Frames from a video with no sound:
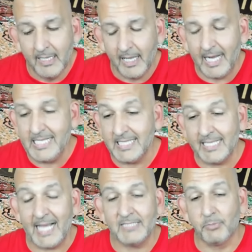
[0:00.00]
And he's like,
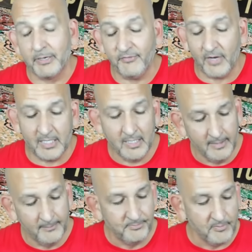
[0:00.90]
that's pretty fun.
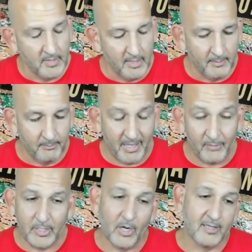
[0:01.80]
But
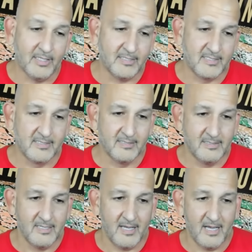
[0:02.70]
regardless,
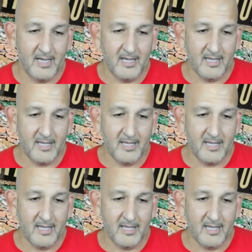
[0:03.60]
uh,